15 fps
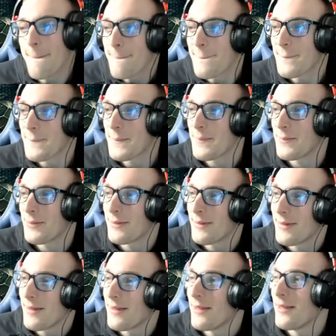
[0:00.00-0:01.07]
Oh yeah,
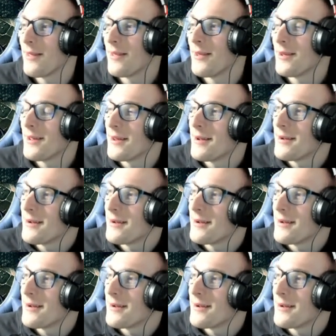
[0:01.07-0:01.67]
hit me with it.